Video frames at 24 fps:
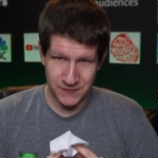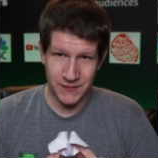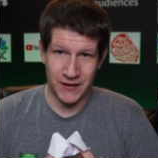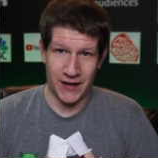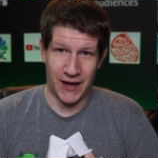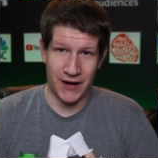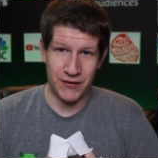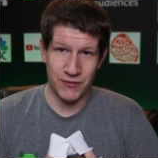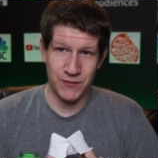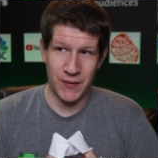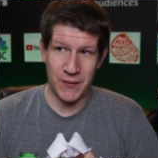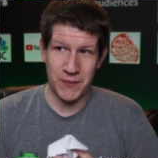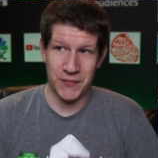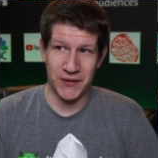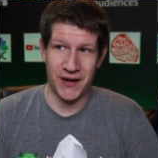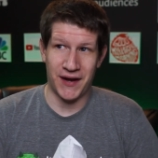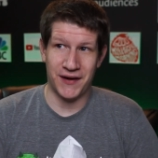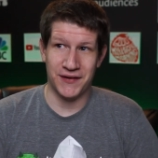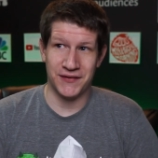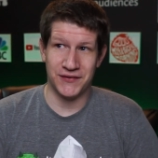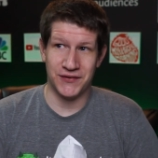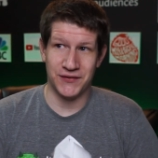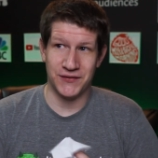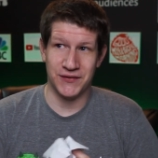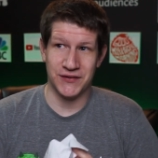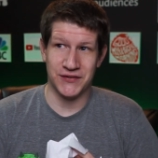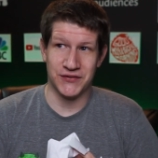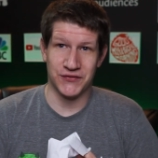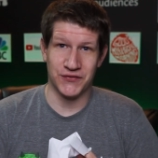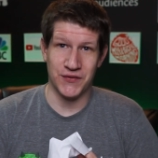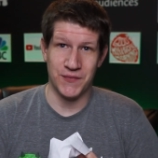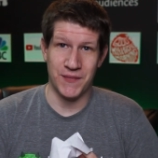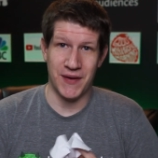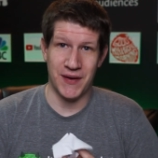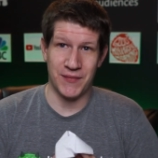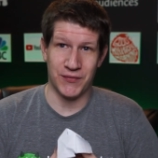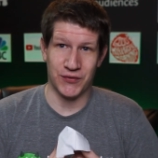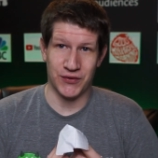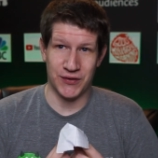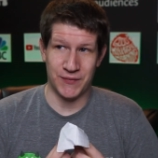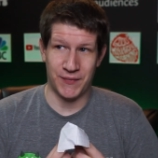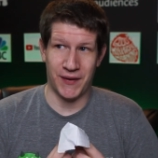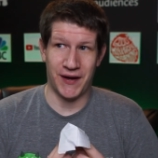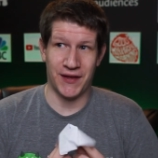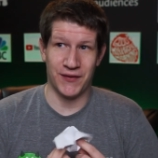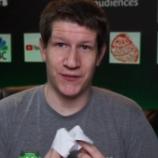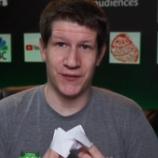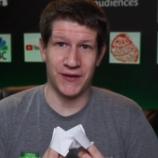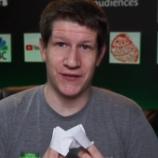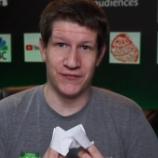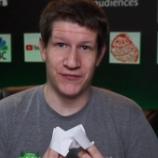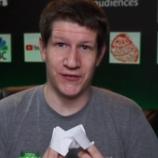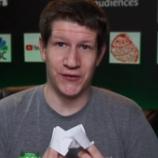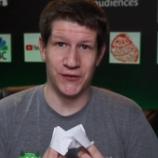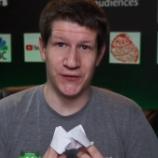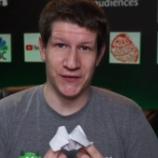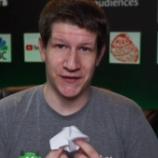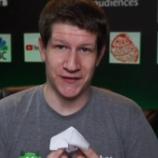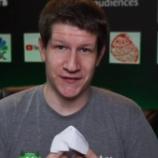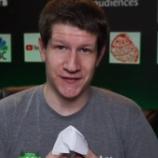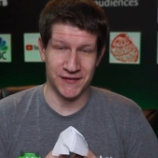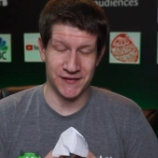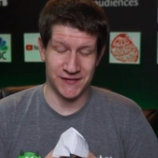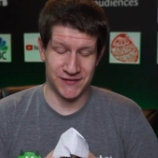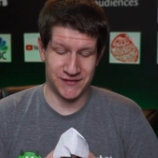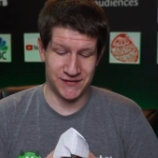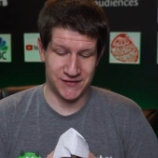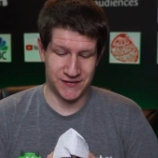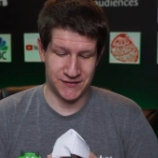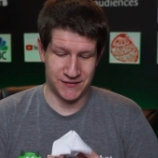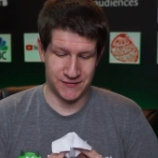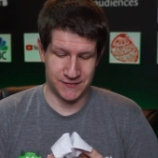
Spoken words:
I remembered how to do this from memory, by the way, folding this.